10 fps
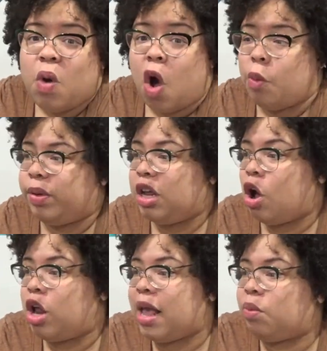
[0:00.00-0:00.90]
open it
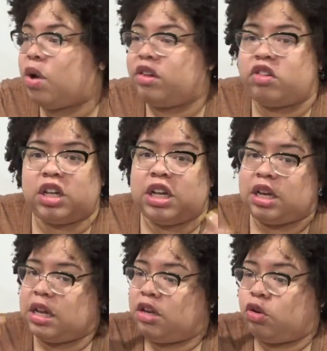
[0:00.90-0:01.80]
all at once to
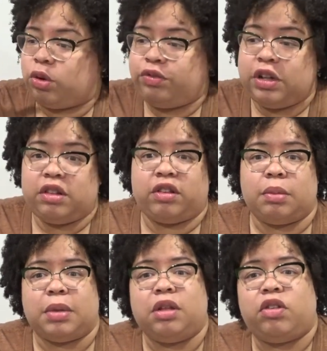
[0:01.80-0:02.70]
get endorphins
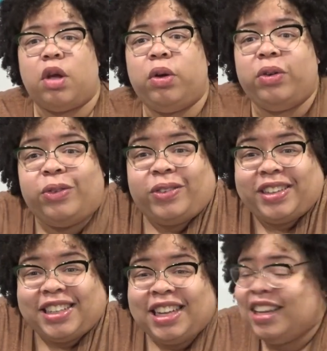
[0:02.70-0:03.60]
in me. So,
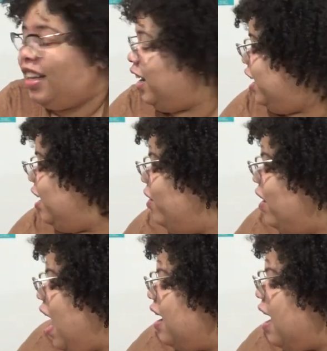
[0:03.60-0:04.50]
you
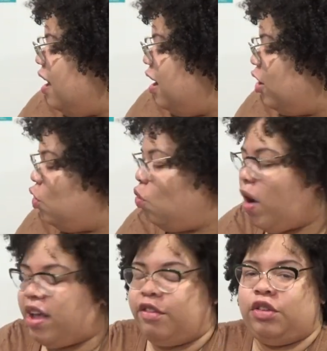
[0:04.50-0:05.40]
know, I got a,
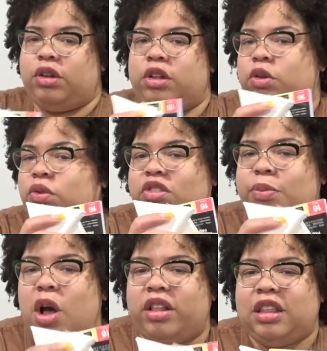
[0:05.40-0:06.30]
quite a few little
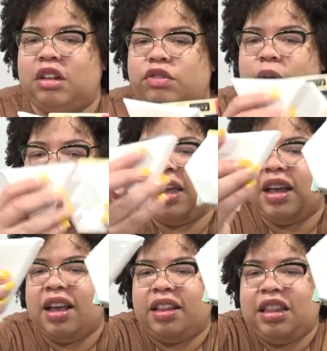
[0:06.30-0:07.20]
small things from it.
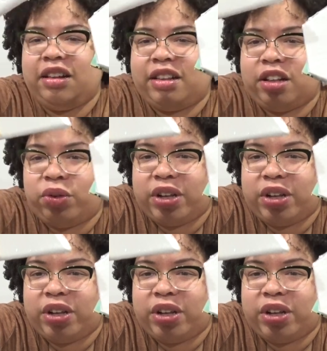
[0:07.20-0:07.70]
These little